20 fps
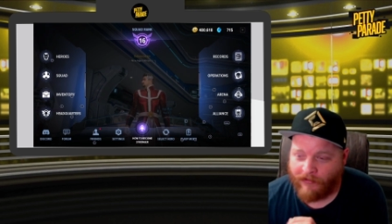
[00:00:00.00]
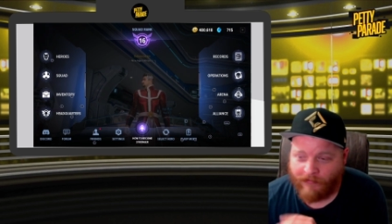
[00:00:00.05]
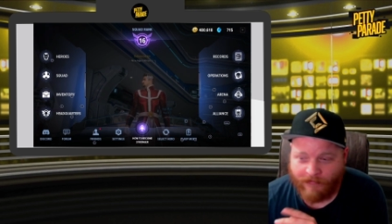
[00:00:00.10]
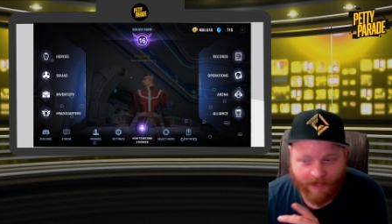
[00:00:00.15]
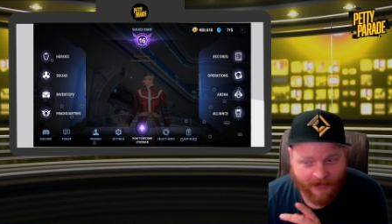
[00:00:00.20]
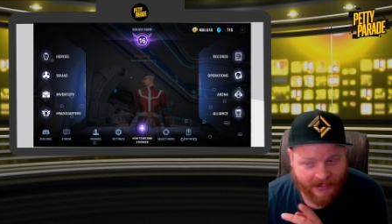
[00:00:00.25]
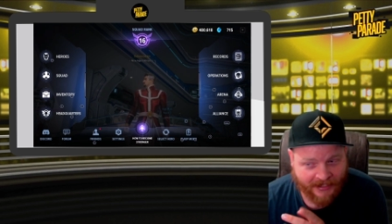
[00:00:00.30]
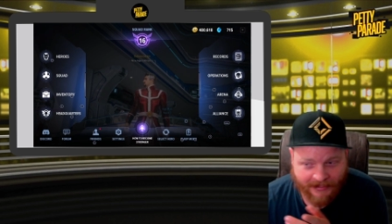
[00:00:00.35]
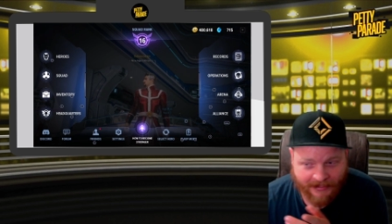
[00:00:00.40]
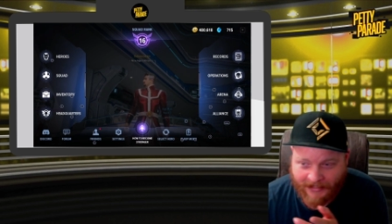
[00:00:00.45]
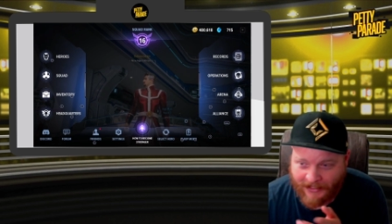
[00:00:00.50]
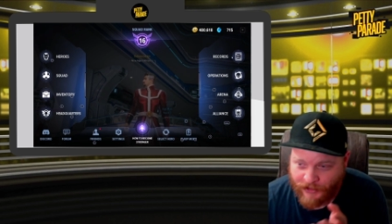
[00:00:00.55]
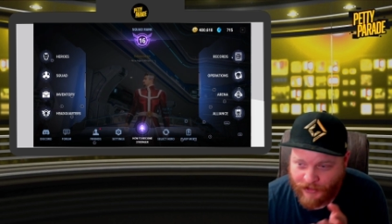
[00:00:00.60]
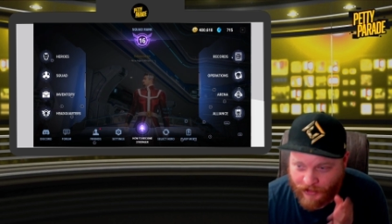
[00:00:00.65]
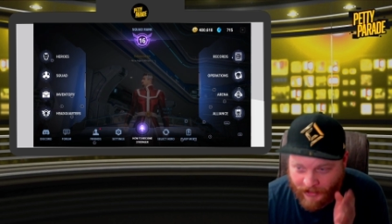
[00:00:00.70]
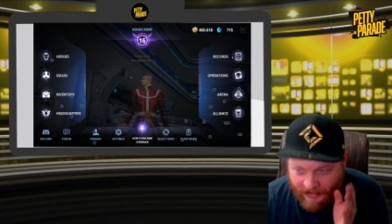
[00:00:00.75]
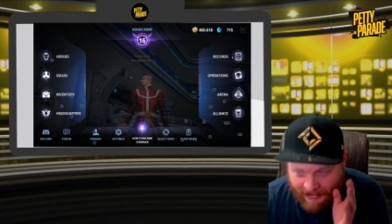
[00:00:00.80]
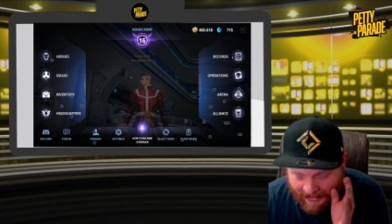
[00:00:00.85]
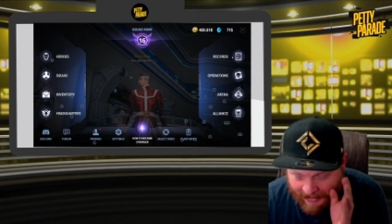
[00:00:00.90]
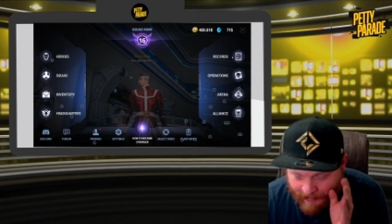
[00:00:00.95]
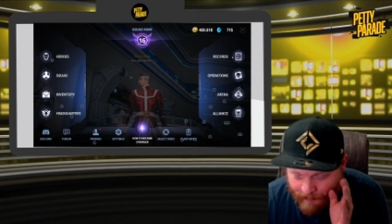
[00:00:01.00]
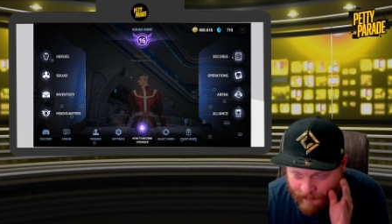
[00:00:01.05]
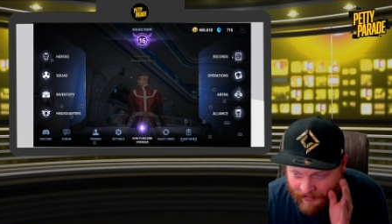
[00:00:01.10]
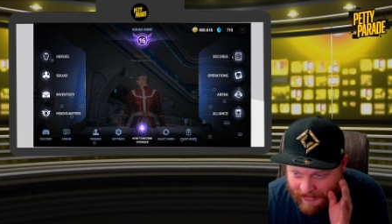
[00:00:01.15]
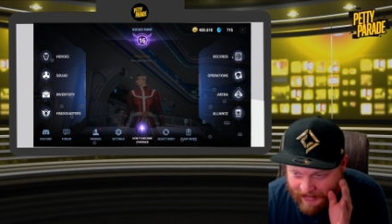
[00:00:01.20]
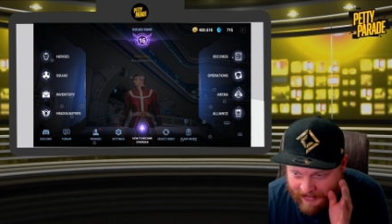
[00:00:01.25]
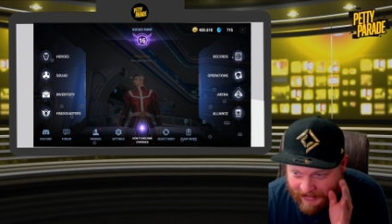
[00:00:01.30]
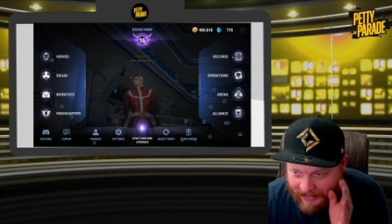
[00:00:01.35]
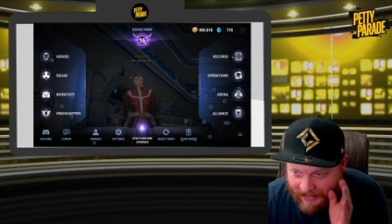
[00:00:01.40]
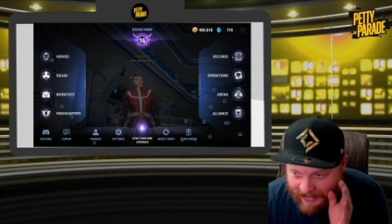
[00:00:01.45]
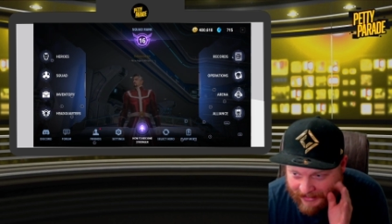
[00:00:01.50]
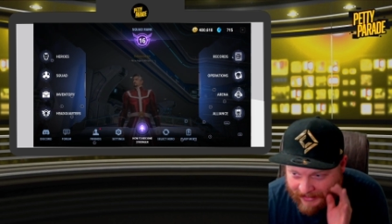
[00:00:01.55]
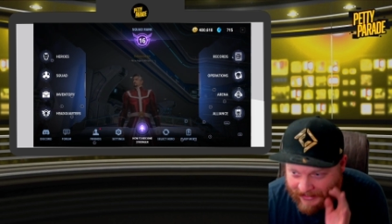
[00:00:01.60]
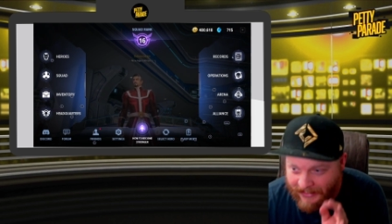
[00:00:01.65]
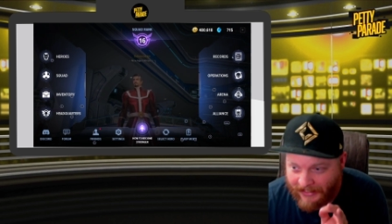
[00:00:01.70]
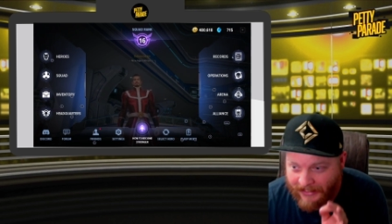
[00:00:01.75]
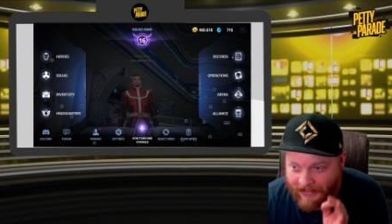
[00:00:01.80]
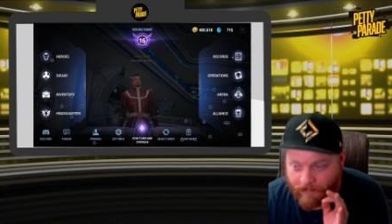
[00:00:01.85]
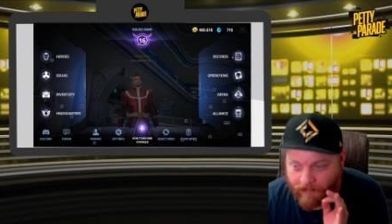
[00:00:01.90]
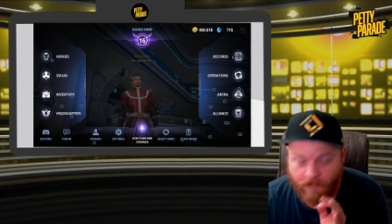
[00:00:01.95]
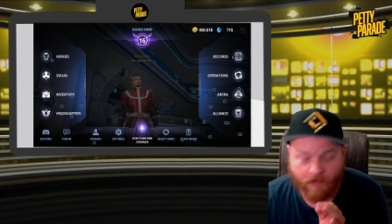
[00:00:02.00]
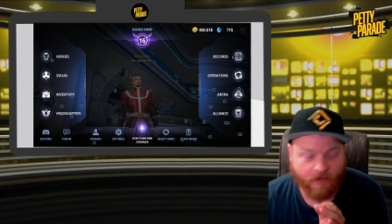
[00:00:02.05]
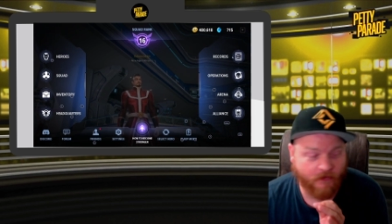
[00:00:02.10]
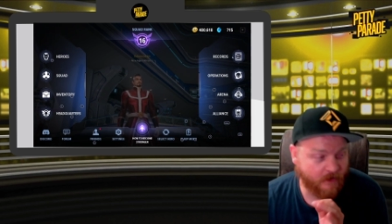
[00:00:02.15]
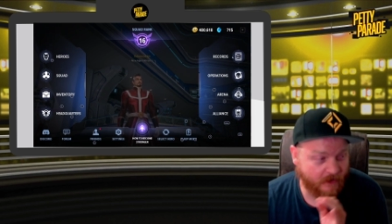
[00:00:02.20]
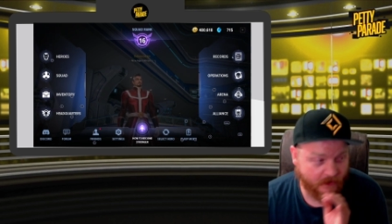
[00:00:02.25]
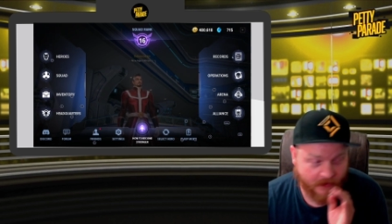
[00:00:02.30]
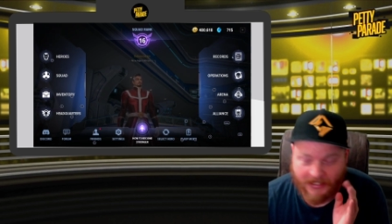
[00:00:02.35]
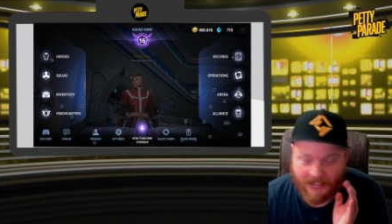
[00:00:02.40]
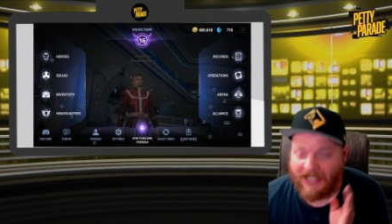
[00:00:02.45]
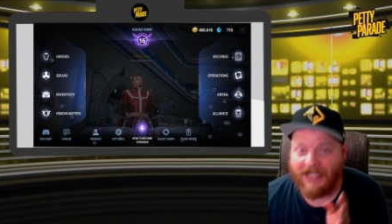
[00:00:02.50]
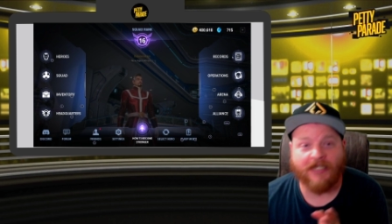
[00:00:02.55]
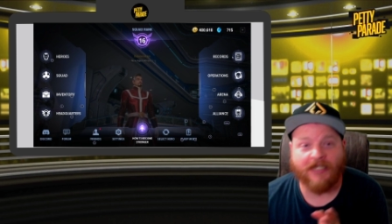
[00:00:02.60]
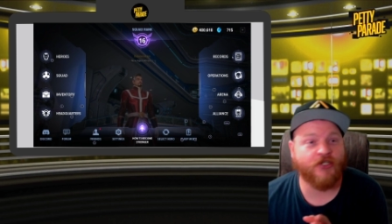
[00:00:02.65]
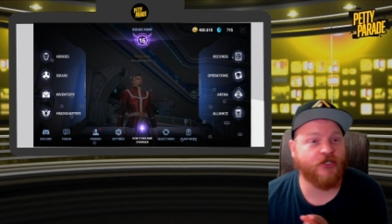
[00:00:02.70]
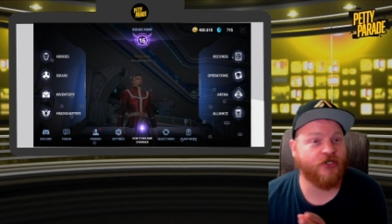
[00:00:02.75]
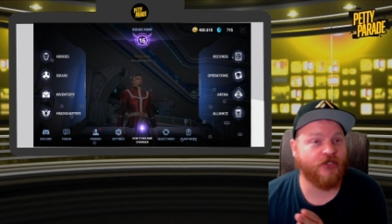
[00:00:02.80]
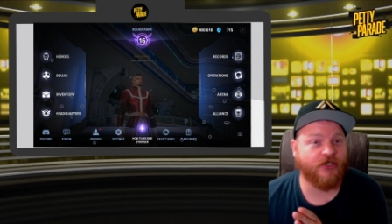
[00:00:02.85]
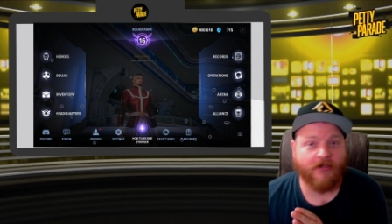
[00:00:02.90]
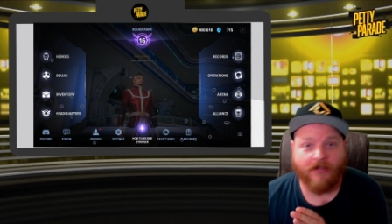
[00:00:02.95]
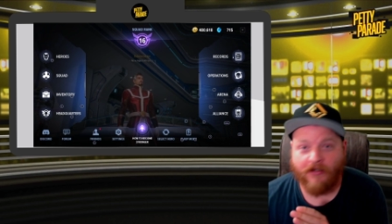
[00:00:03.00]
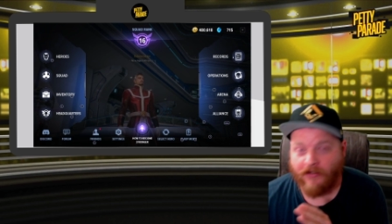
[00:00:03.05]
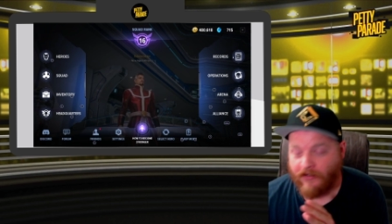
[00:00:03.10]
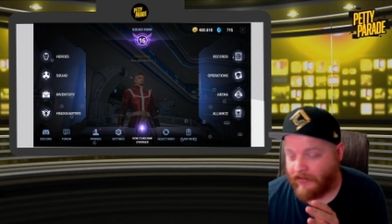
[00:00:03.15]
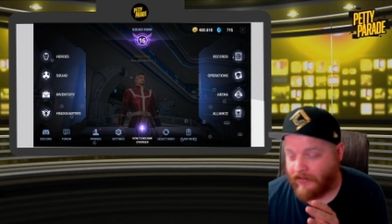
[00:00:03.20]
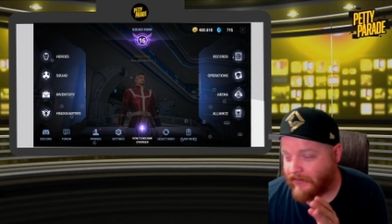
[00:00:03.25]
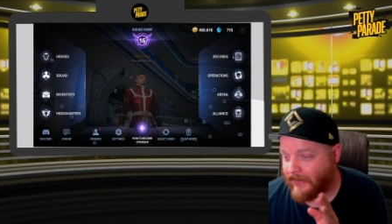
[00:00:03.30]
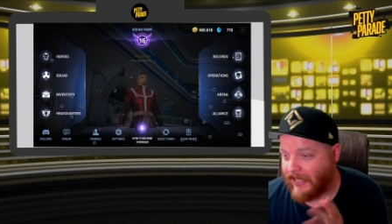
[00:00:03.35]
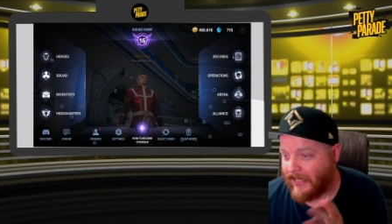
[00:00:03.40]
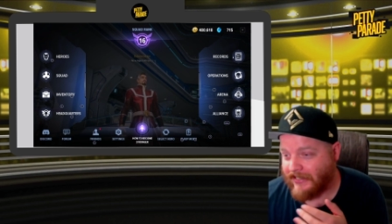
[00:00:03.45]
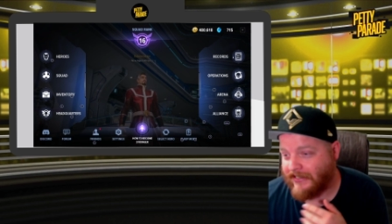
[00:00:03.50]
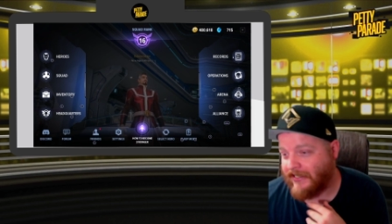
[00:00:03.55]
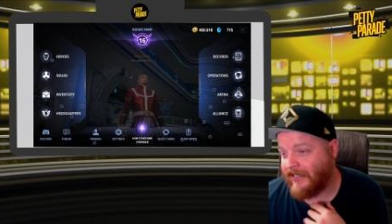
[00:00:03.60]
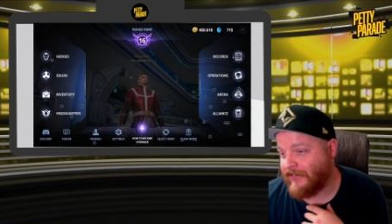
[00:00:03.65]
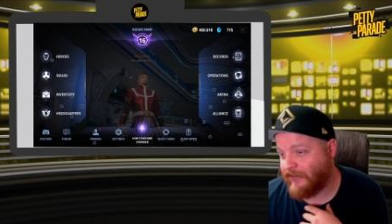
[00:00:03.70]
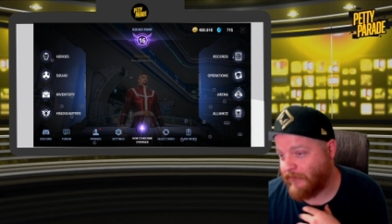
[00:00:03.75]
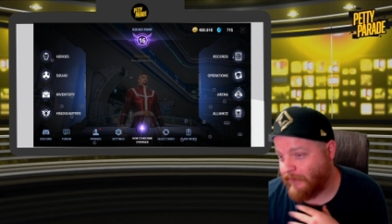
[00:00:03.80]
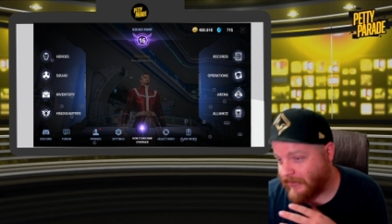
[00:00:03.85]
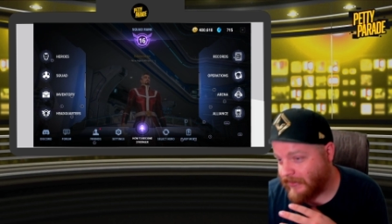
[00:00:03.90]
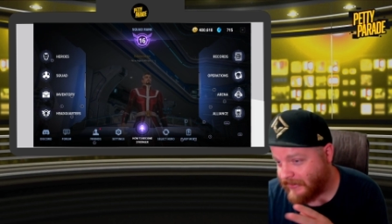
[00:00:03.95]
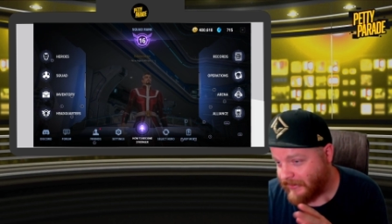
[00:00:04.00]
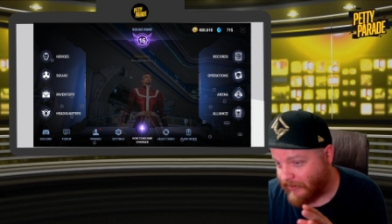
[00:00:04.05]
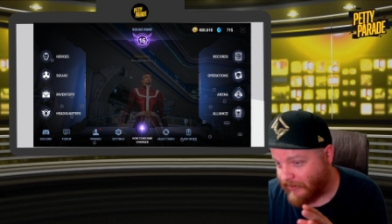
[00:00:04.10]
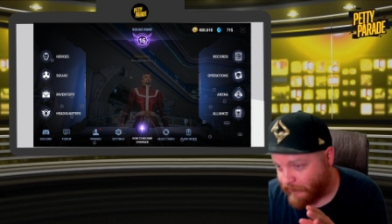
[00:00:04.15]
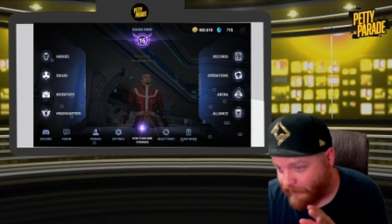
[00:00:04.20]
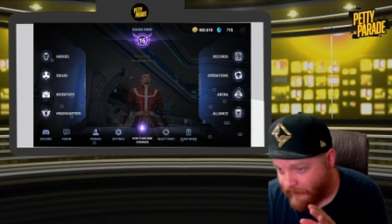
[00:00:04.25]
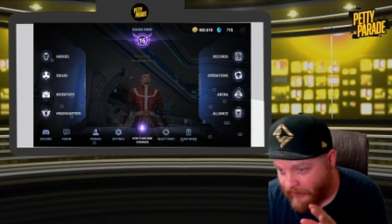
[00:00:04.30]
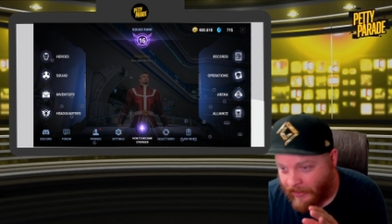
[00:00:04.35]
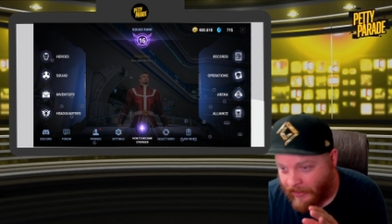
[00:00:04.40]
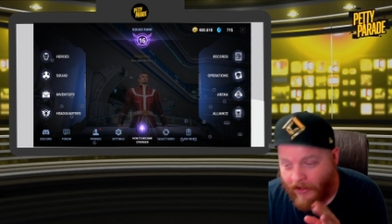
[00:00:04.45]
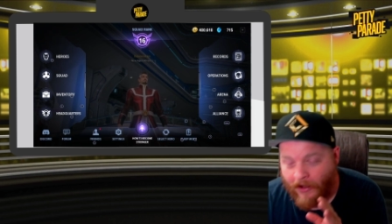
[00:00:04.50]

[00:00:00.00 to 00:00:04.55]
They should have named this the ish. Gotta censor myself.